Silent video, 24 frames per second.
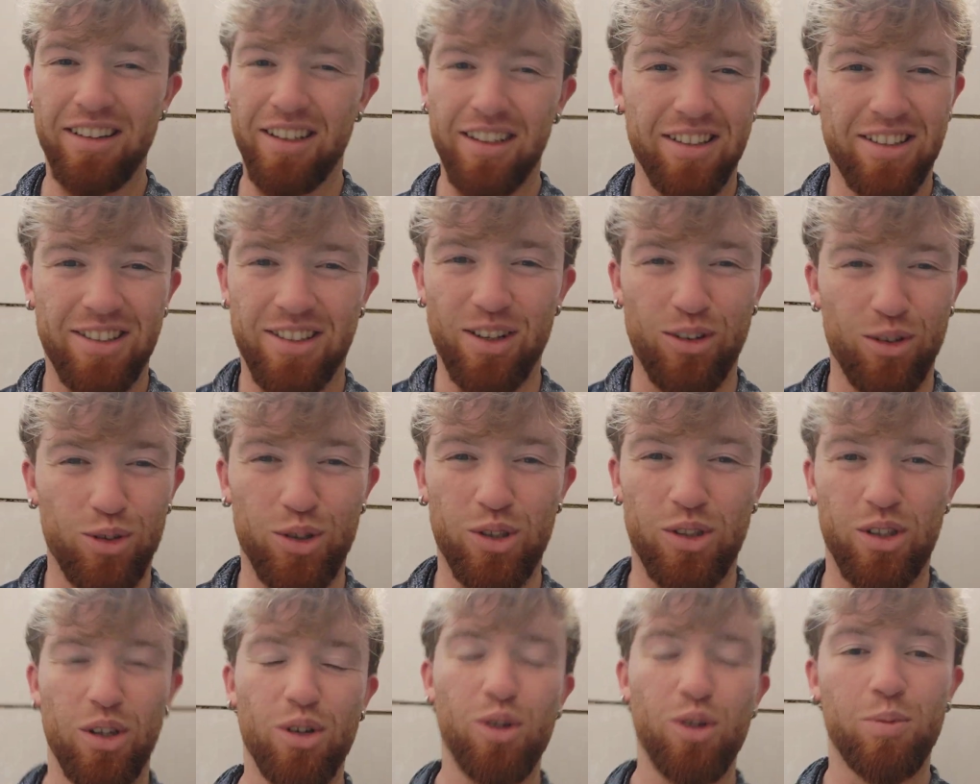That's so
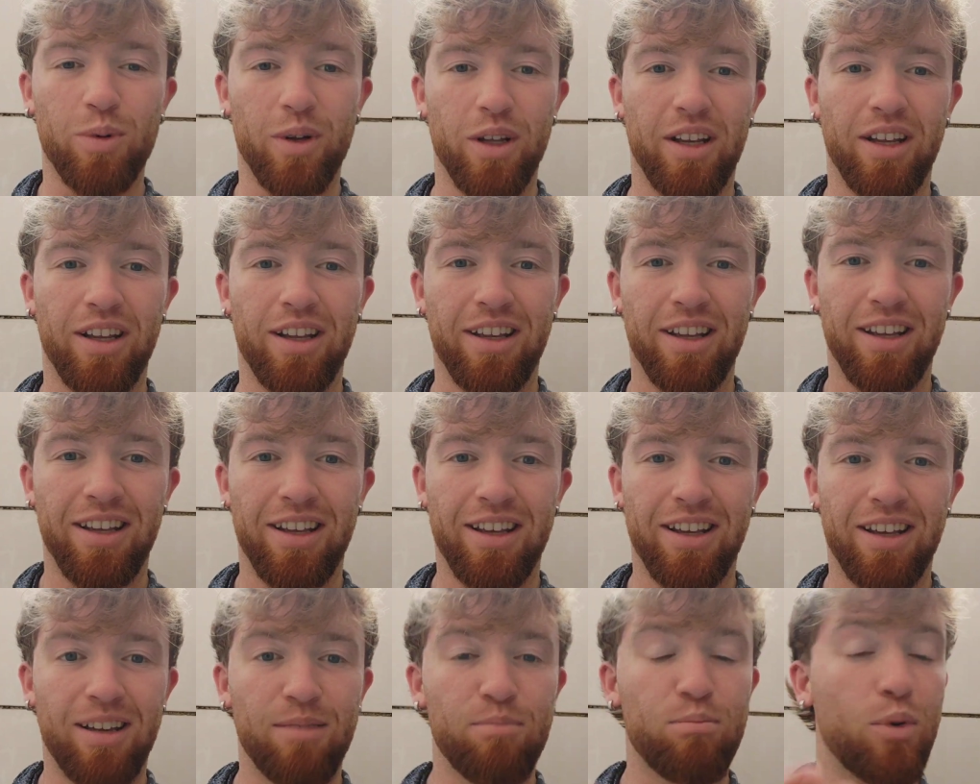stupid.
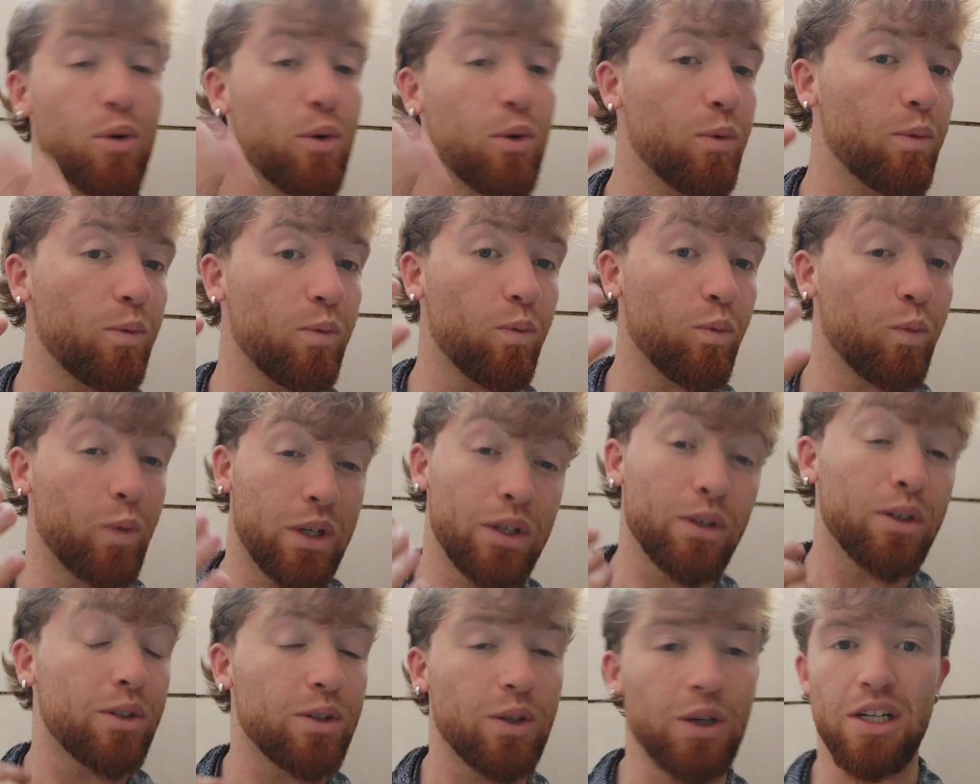But we
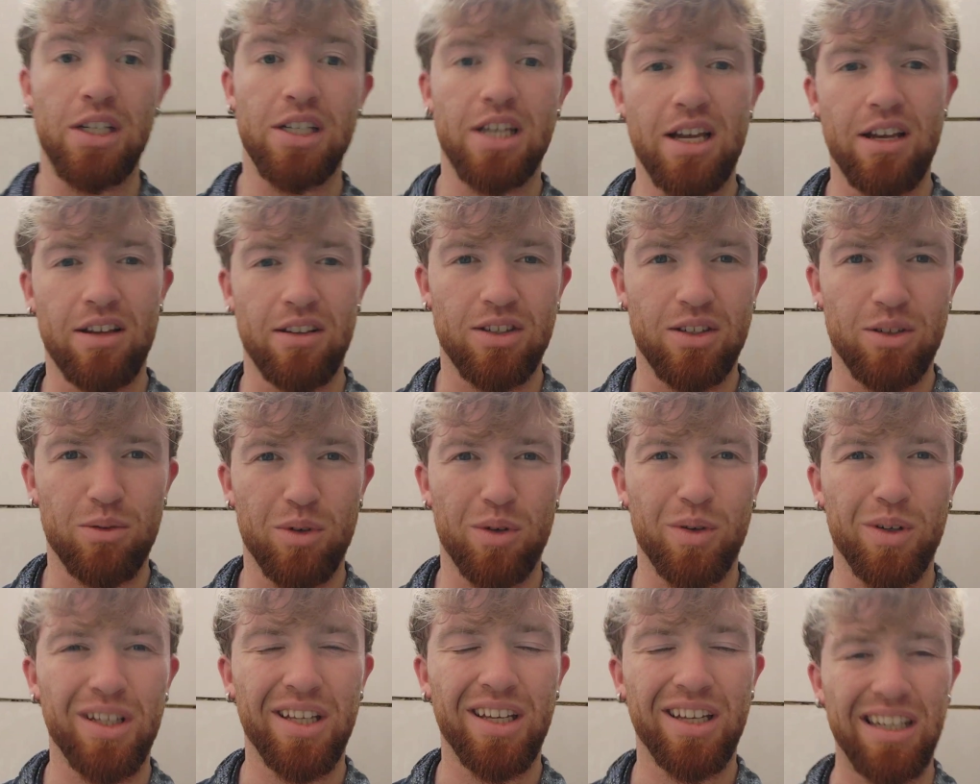do it to ourselves,
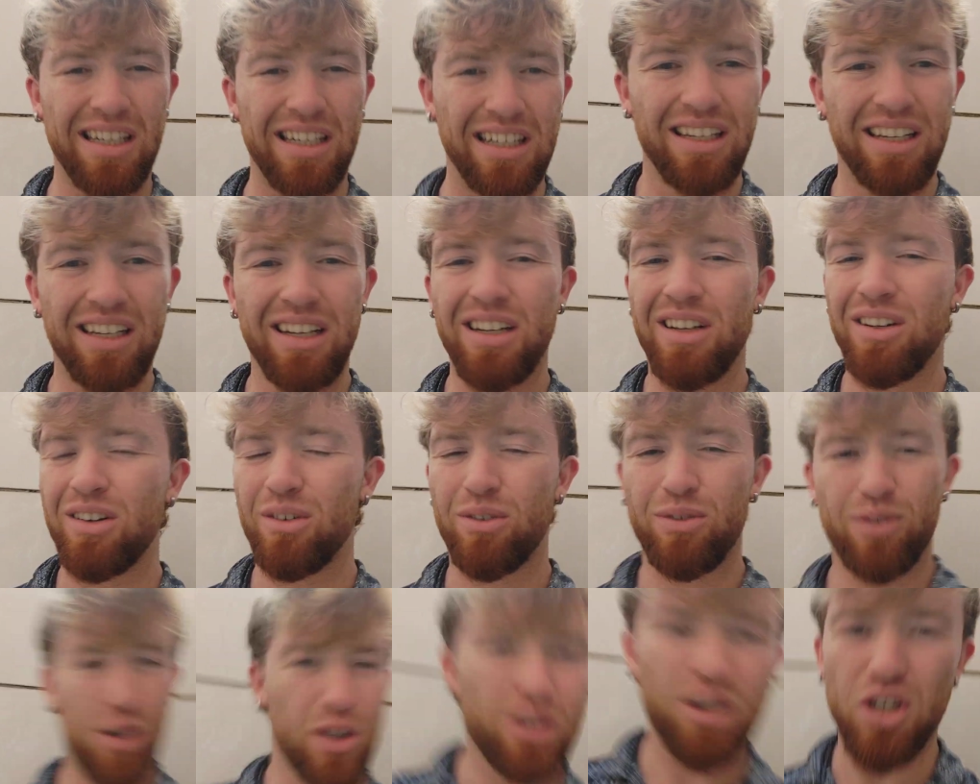where we think,
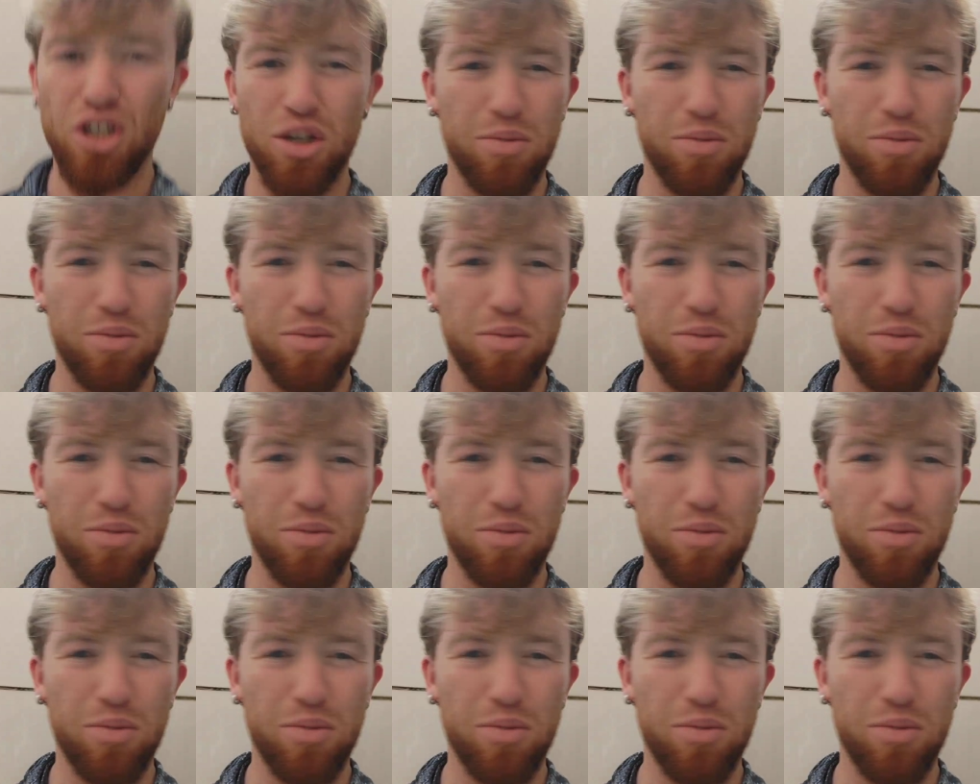fuck,